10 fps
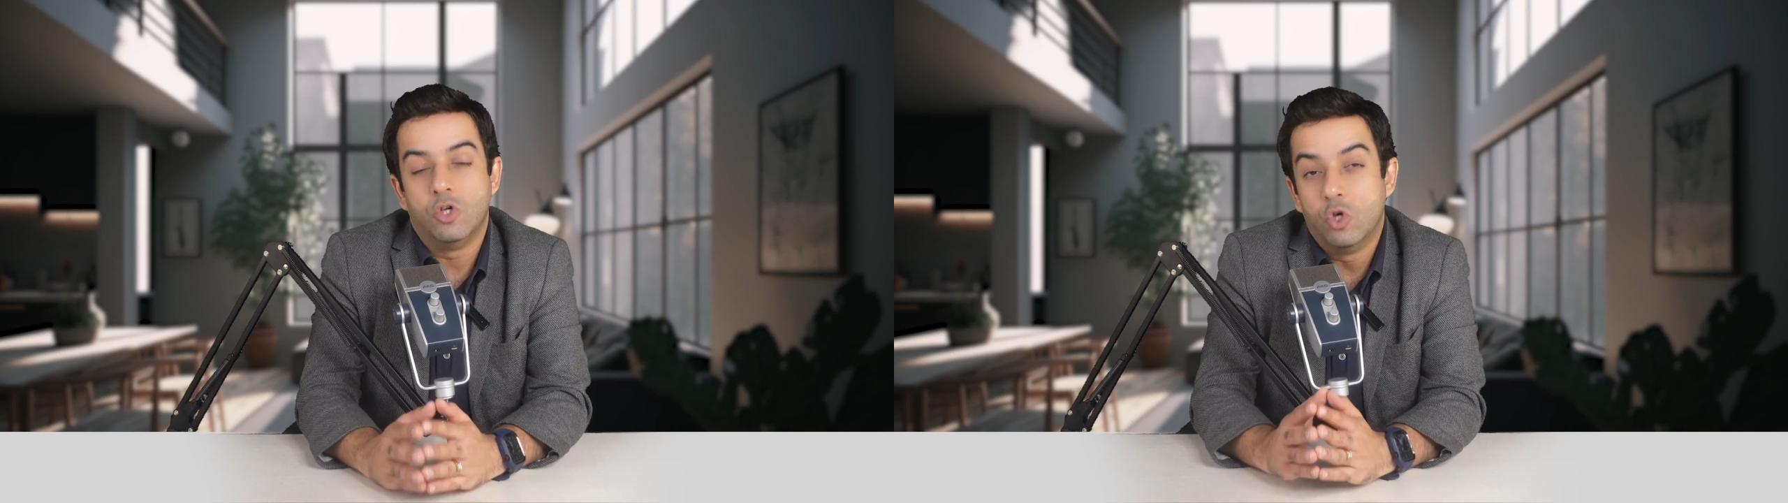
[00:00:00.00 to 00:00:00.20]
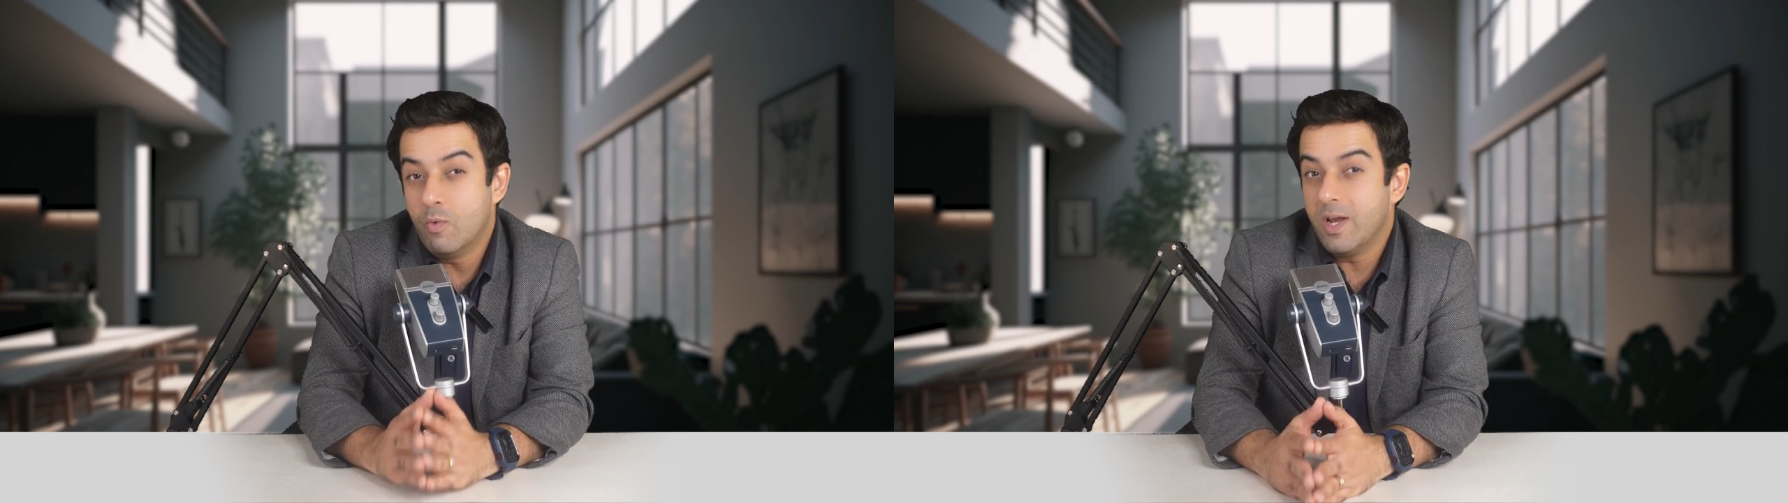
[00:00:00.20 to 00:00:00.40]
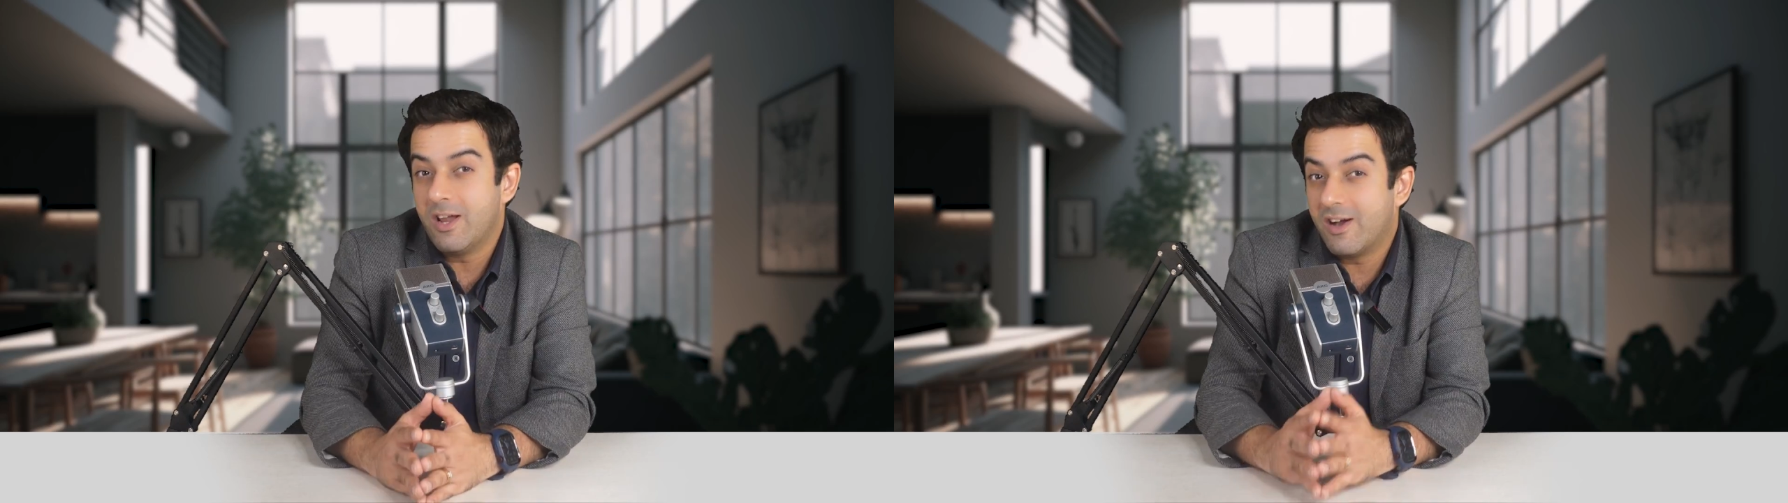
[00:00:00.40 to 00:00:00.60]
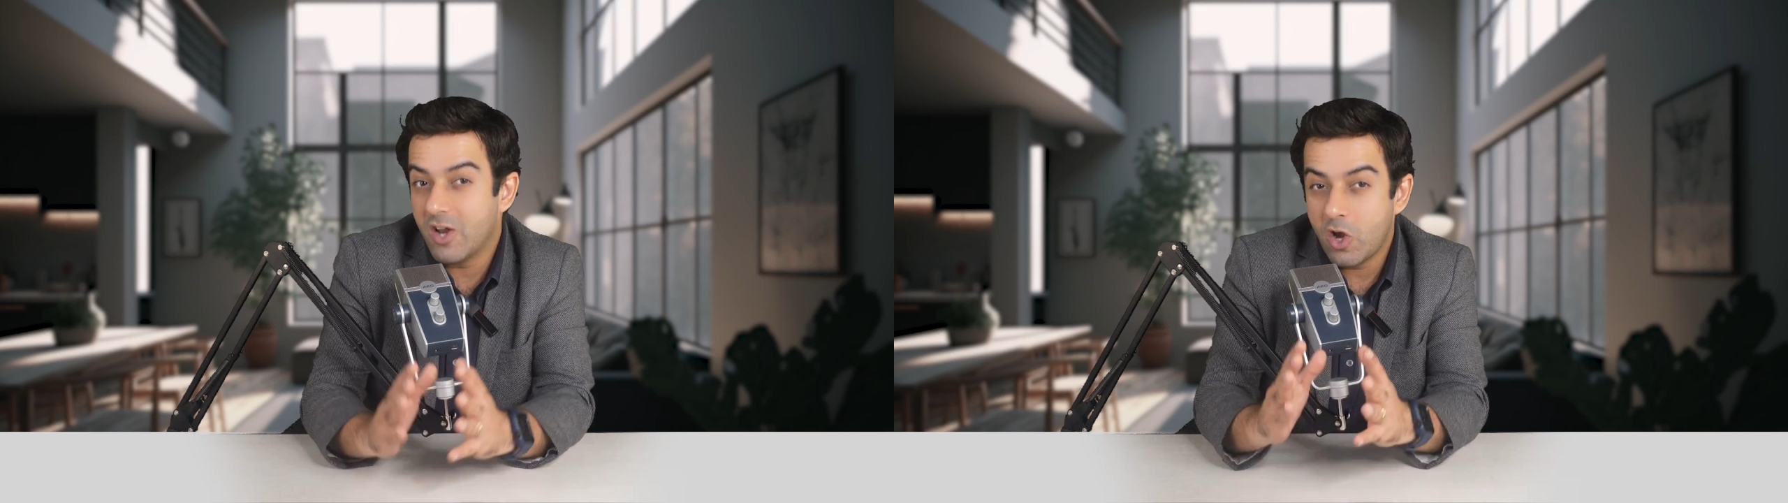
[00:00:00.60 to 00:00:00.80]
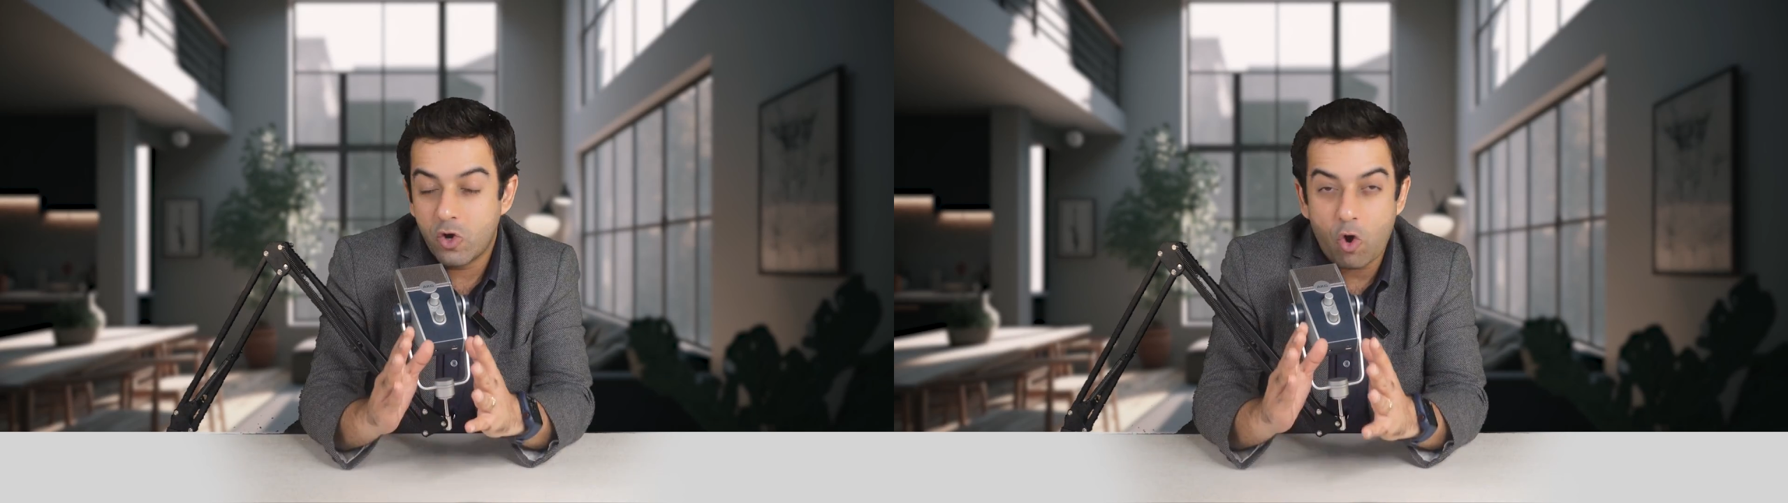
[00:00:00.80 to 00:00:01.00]
You will
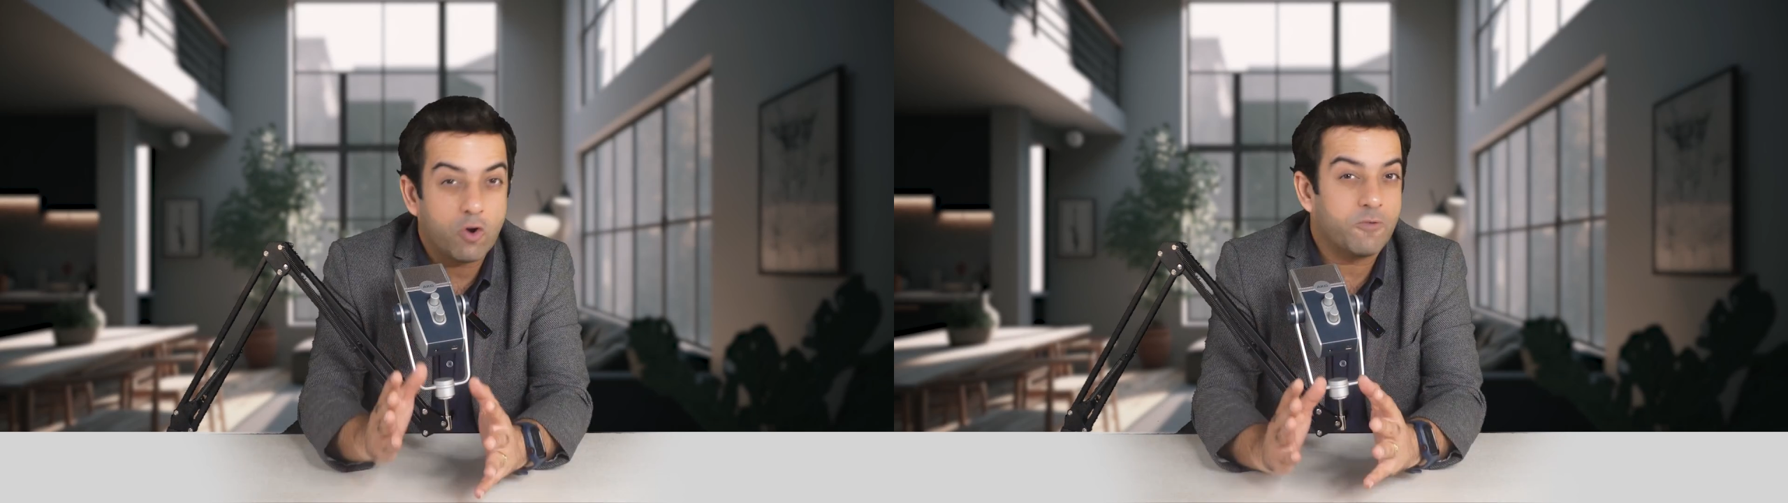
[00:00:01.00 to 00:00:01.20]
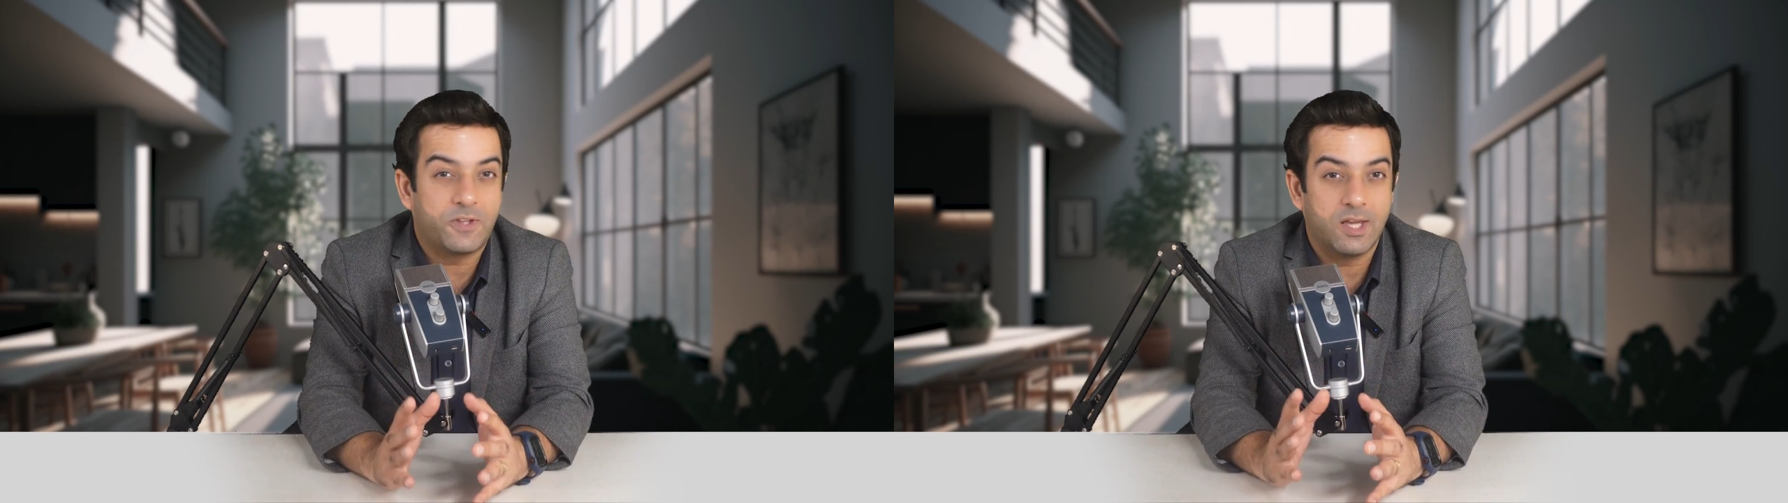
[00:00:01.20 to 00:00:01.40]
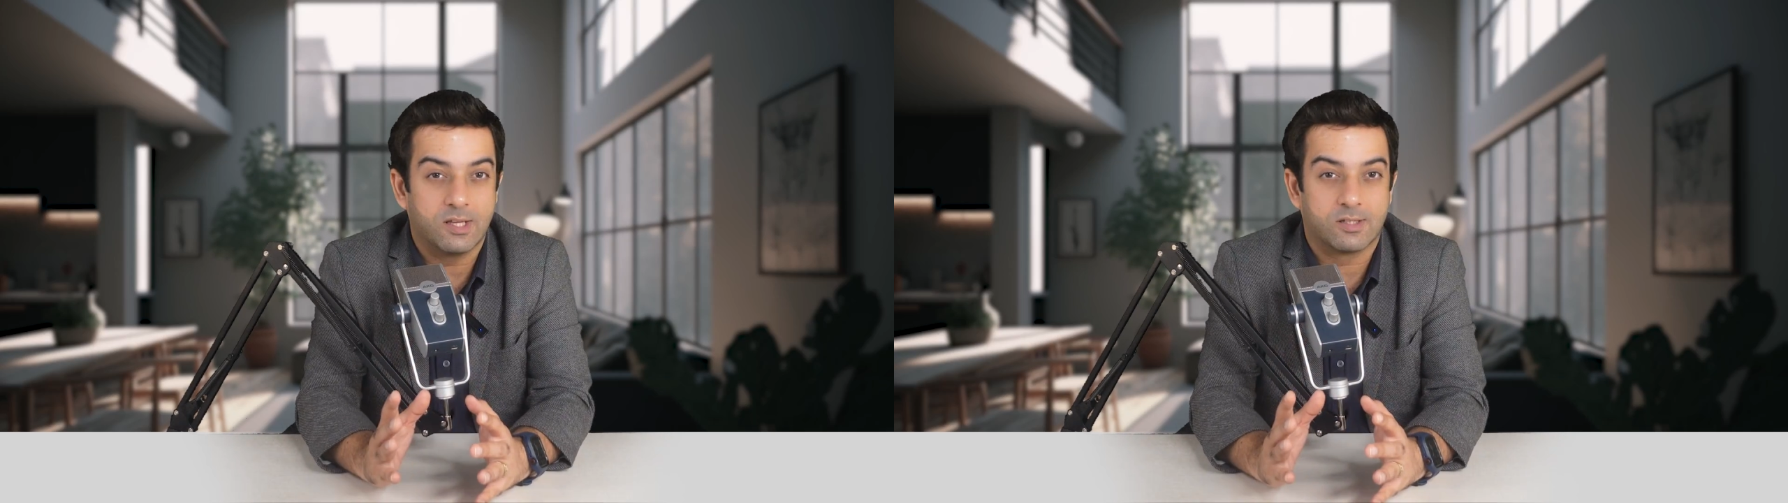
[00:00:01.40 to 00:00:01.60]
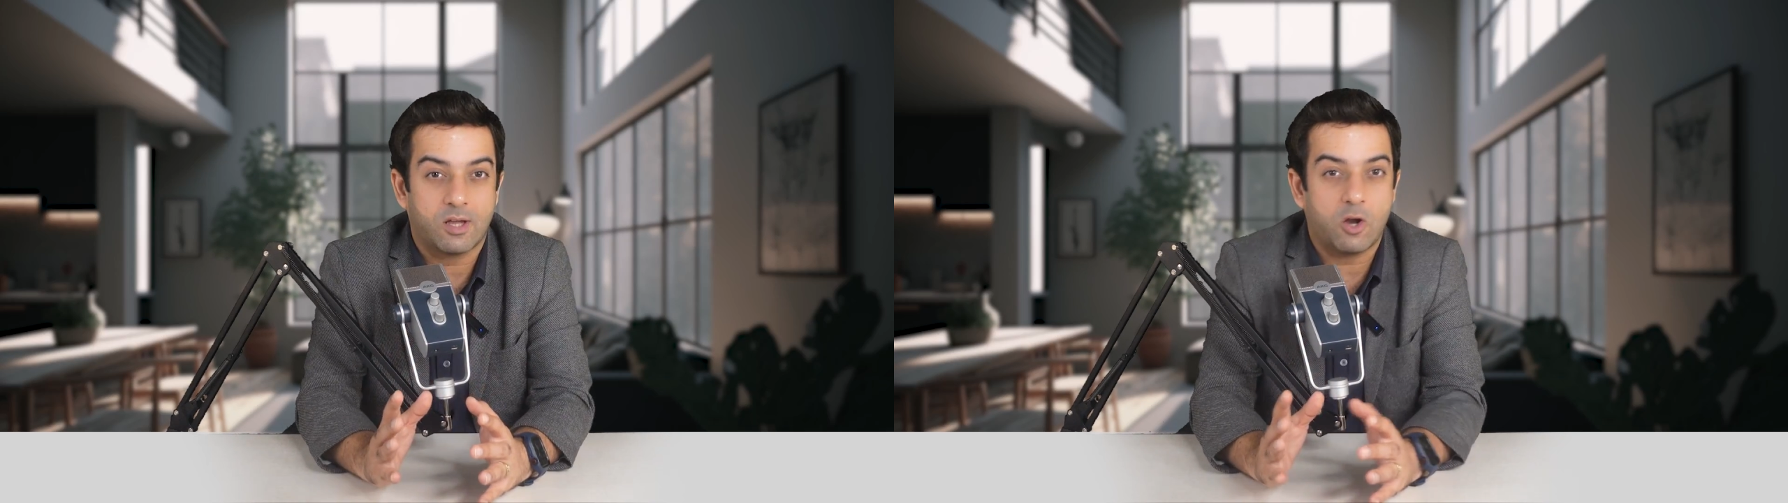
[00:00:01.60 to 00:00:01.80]
learn a lot of things